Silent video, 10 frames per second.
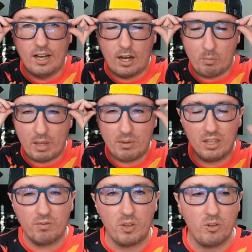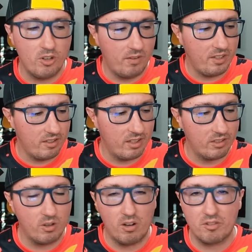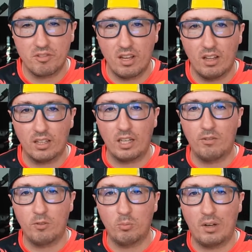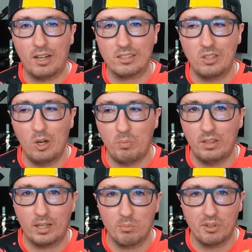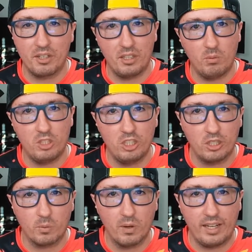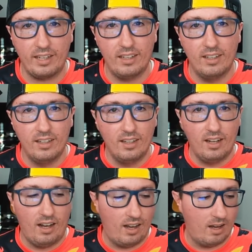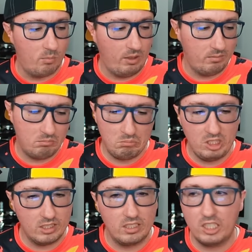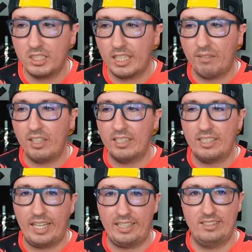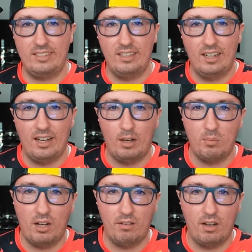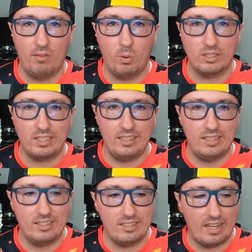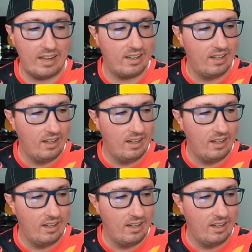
Maybe in the future, if these things go on sale, I'll get a full box to open like Maria did with Chilling Rain. But just to give you a taste of what's in this set.